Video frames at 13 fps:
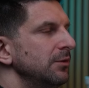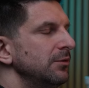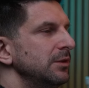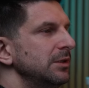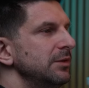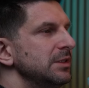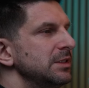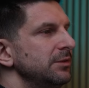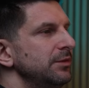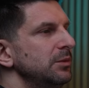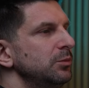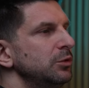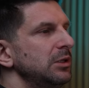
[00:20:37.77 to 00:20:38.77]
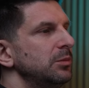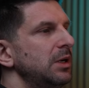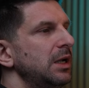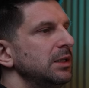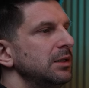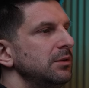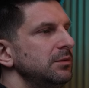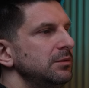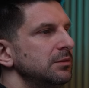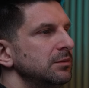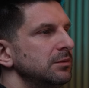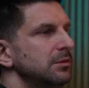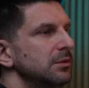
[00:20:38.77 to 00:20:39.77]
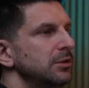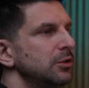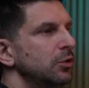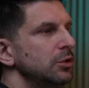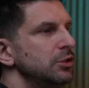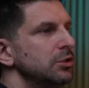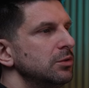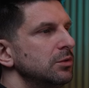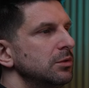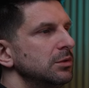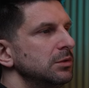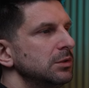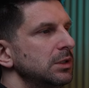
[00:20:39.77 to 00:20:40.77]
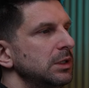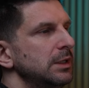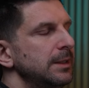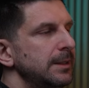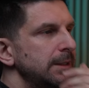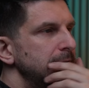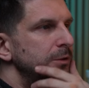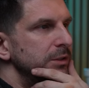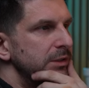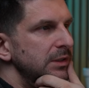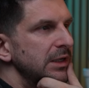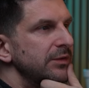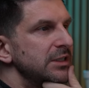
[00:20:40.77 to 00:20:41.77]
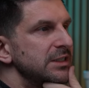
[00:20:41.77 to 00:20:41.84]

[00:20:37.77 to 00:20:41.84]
Look, it will take a point. We have a cross on the screen.